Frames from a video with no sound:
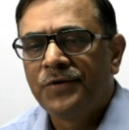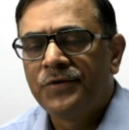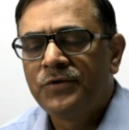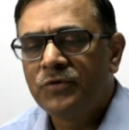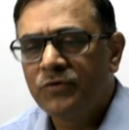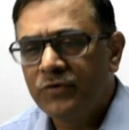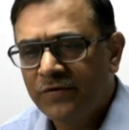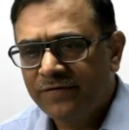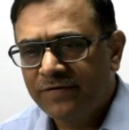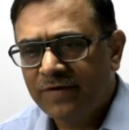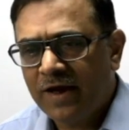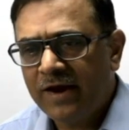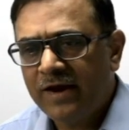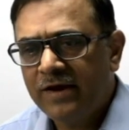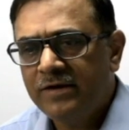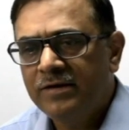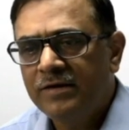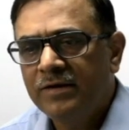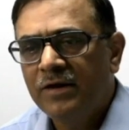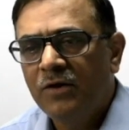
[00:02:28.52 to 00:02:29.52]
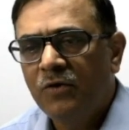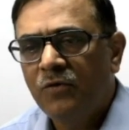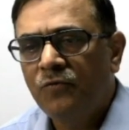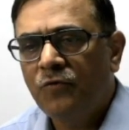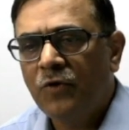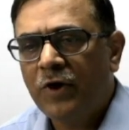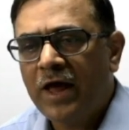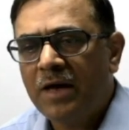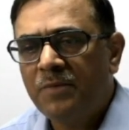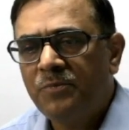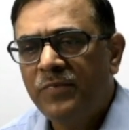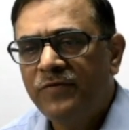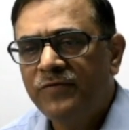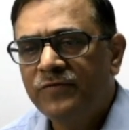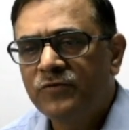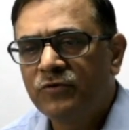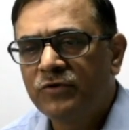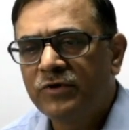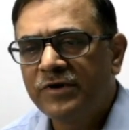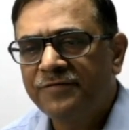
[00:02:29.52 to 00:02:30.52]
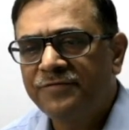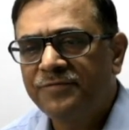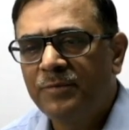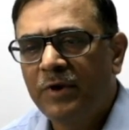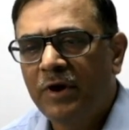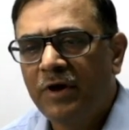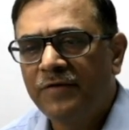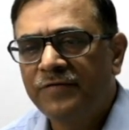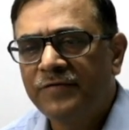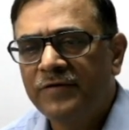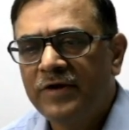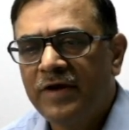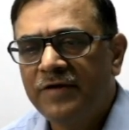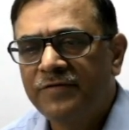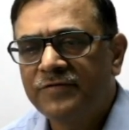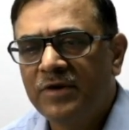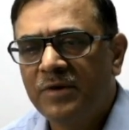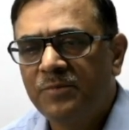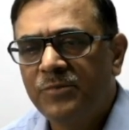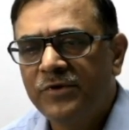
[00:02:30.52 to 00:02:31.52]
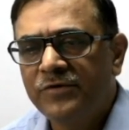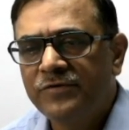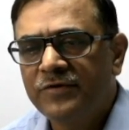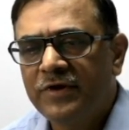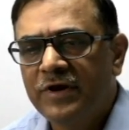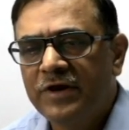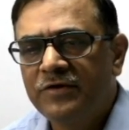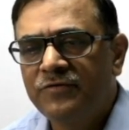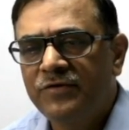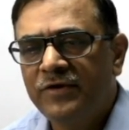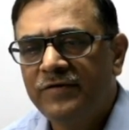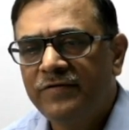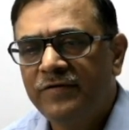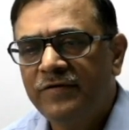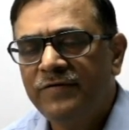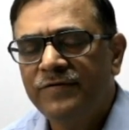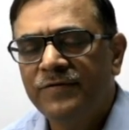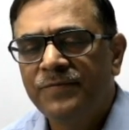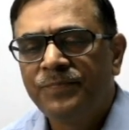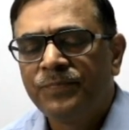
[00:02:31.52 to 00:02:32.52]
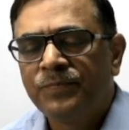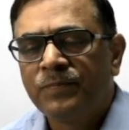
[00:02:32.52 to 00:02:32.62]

to decide what happens to drift velocity as temperature increases.